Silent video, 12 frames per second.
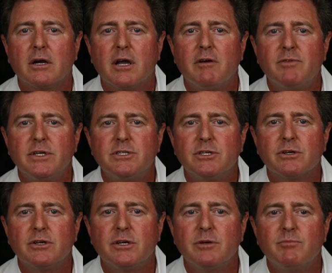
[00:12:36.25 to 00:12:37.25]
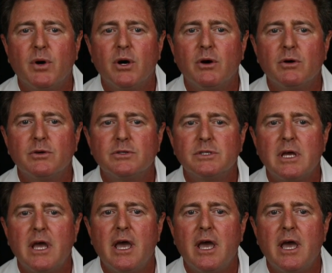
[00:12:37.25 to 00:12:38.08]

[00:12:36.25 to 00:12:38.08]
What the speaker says: covenants you're going to impose.